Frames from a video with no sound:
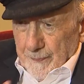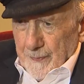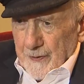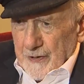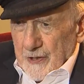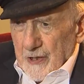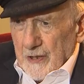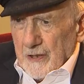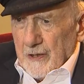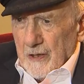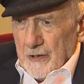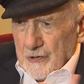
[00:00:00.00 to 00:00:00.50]

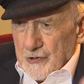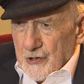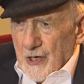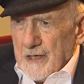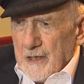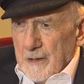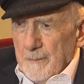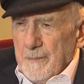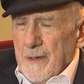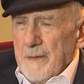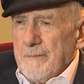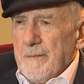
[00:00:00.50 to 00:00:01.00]
particular
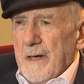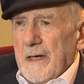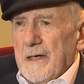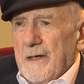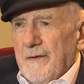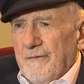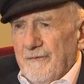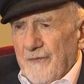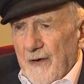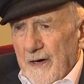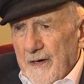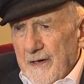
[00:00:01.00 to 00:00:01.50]
gentleman
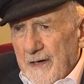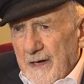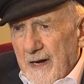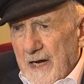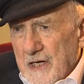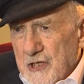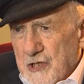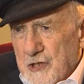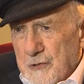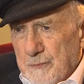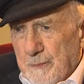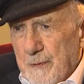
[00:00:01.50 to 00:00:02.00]
made a very
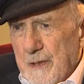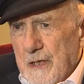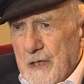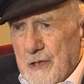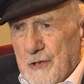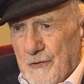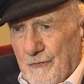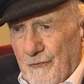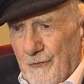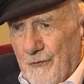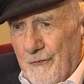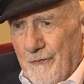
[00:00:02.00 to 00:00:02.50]
nice
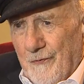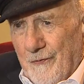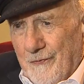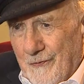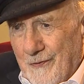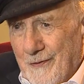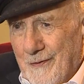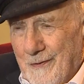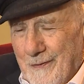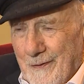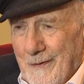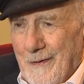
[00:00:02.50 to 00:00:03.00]
speech
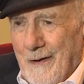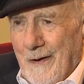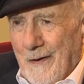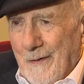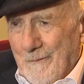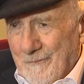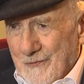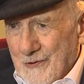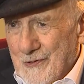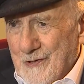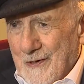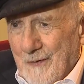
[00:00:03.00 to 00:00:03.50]

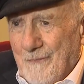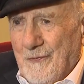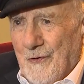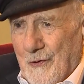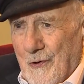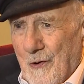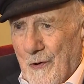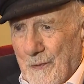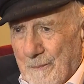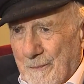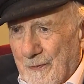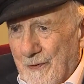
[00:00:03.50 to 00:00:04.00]
obviously
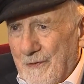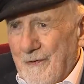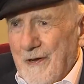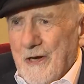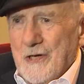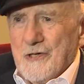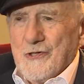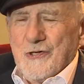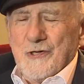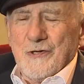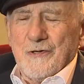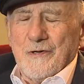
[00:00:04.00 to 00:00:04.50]
for
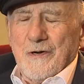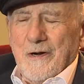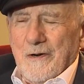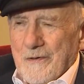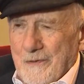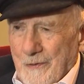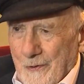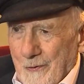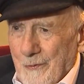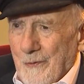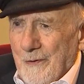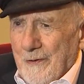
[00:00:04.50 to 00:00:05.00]
cooperation
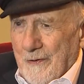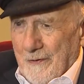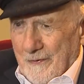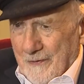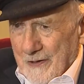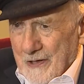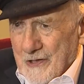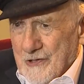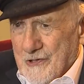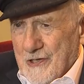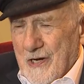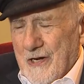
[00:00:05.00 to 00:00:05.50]
and all the
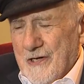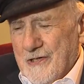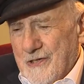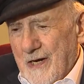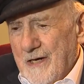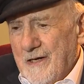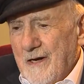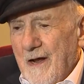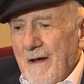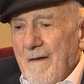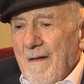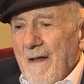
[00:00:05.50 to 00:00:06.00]
things they
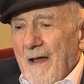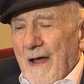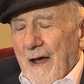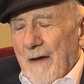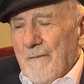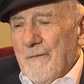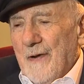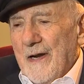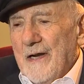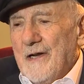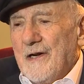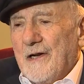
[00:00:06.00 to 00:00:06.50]
said,
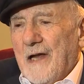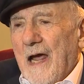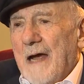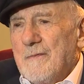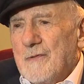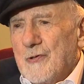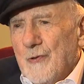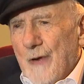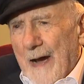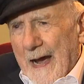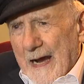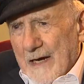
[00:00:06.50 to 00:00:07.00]
and when he
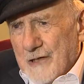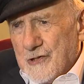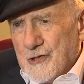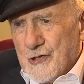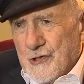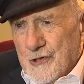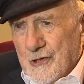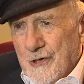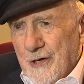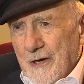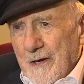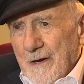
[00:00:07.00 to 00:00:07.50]
came to
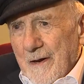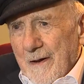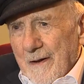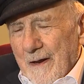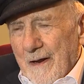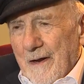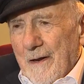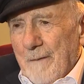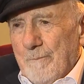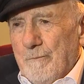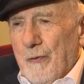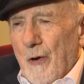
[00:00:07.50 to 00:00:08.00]
action,
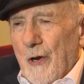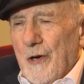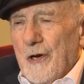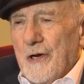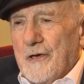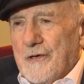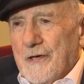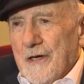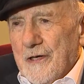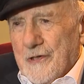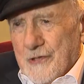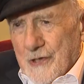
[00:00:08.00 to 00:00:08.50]

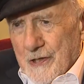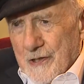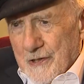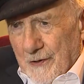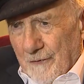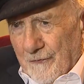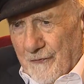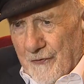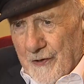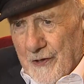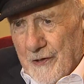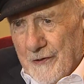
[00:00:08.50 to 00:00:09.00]
politics
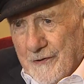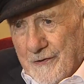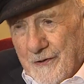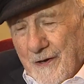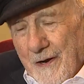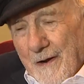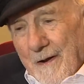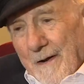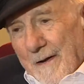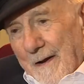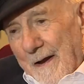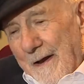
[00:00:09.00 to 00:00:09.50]

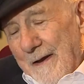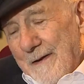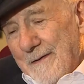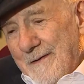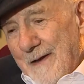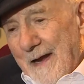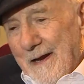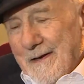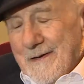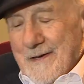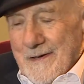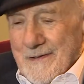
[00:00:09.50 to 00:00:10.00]
interfered.
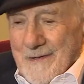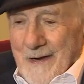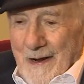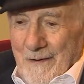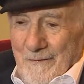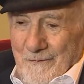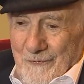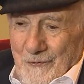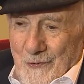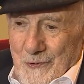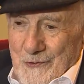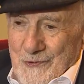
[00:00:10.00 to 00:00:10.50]
And that is
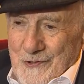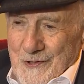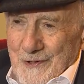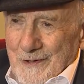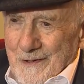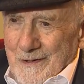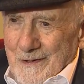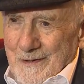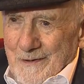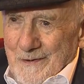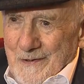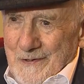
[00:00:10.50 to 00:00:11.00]

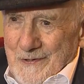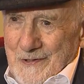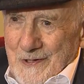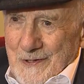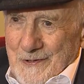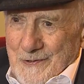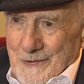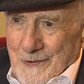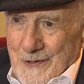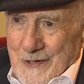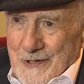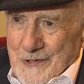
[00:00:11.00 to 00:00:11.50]
unfortunately the
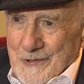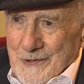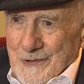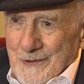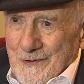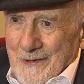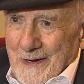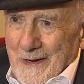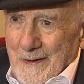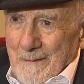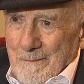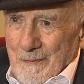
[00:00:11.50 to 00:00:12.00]
situation
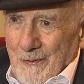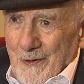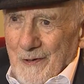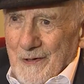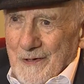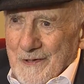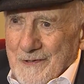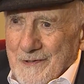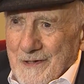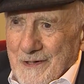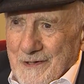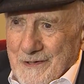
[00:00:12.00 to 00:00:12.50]
today.
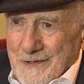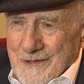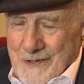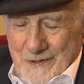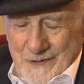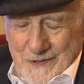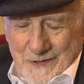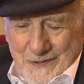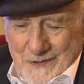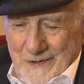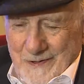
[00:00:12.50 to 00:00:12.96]
Politics